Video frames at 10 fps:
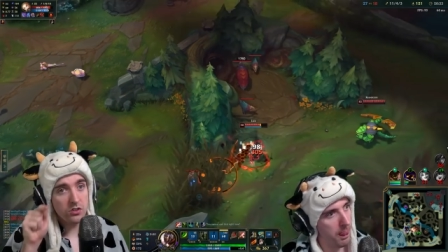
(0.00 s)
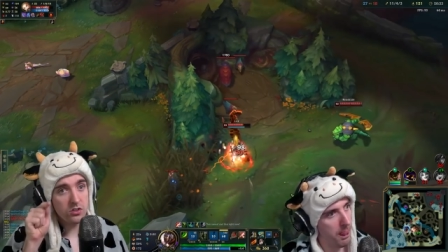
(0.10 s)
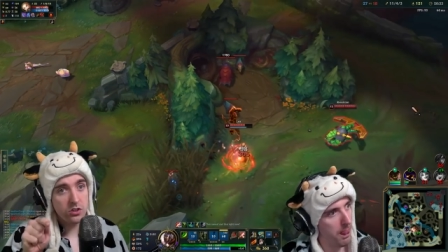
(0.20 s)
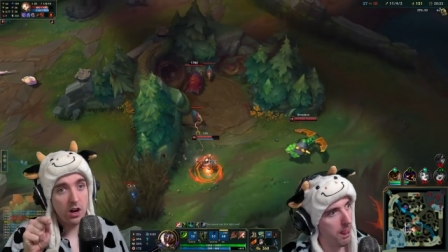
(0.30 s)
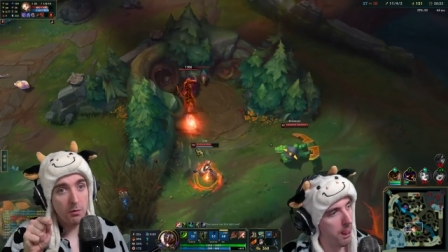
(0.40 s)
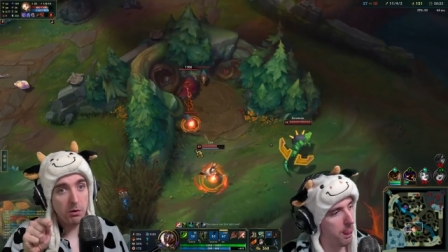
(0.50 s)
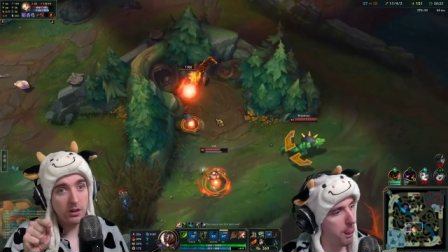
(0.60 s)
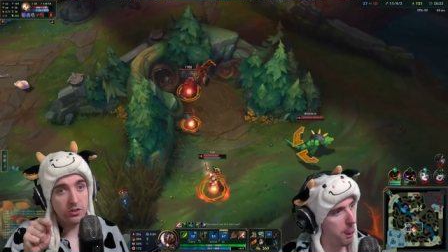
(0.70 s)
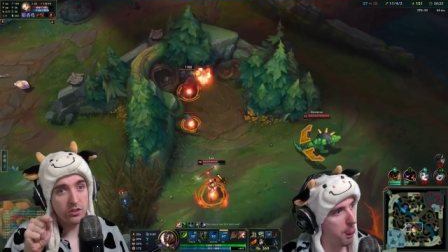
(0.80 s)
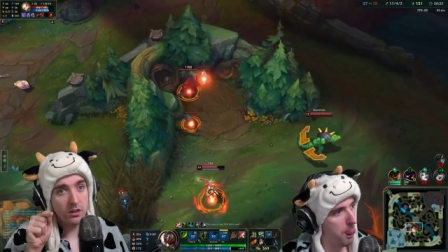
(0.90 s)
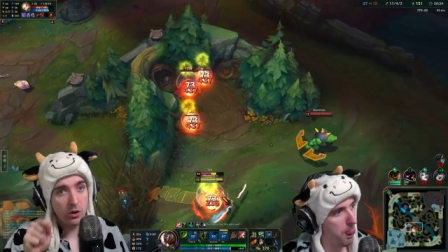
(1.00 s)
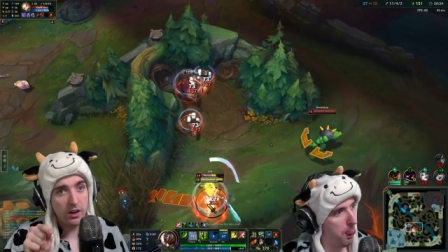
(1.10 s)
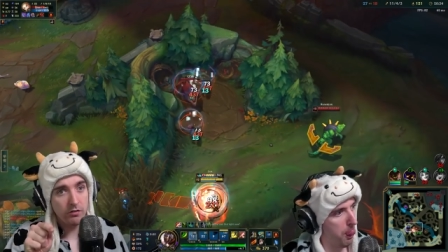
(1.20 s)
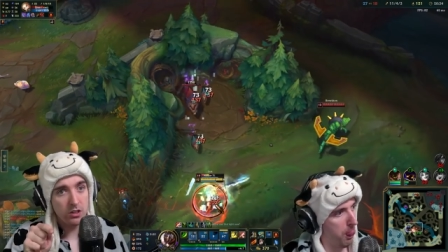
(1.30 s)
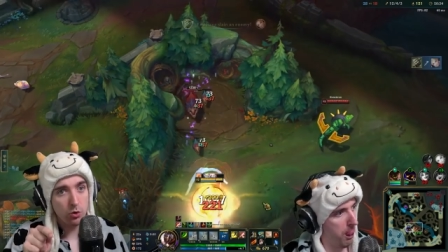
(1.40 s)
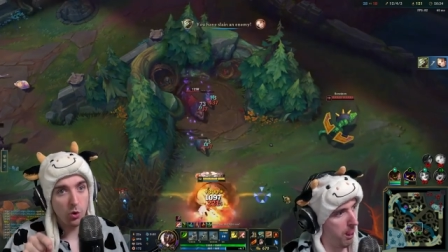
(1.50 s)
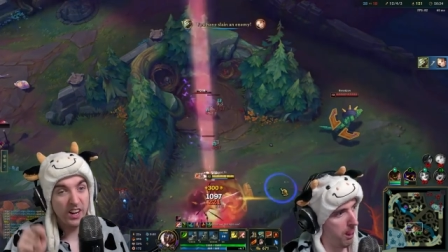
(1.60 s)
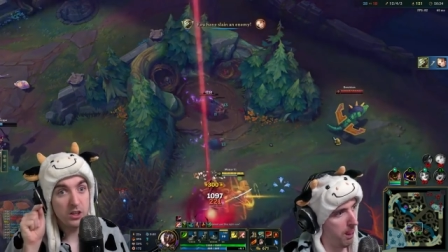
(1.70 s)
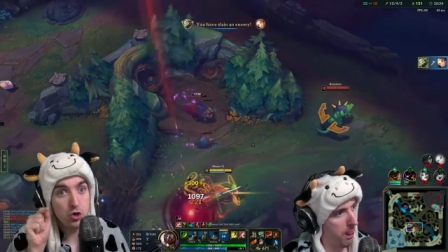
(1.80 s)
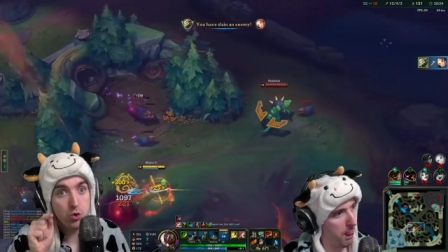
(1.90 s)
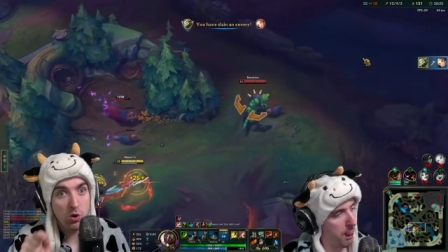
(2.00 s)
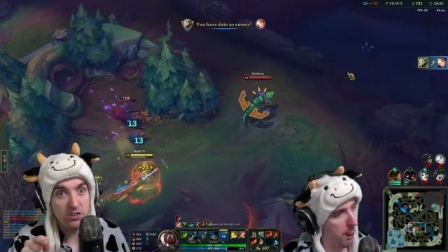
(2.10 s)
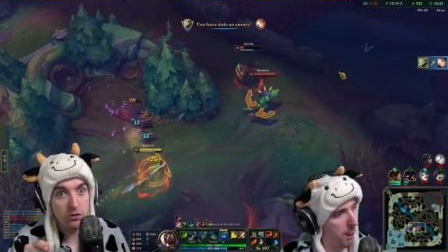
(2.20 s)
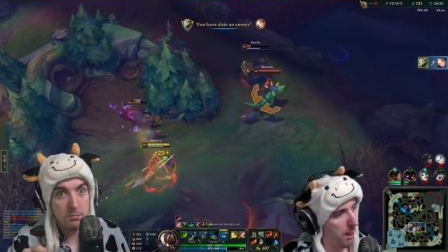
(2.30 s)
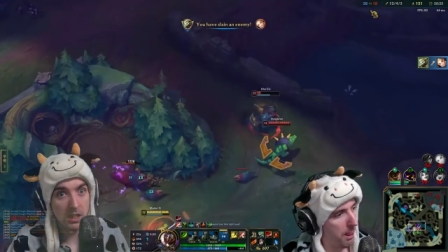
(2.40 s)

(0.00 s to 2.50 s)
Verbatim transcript: and stopwatches in their inventory. Trust me.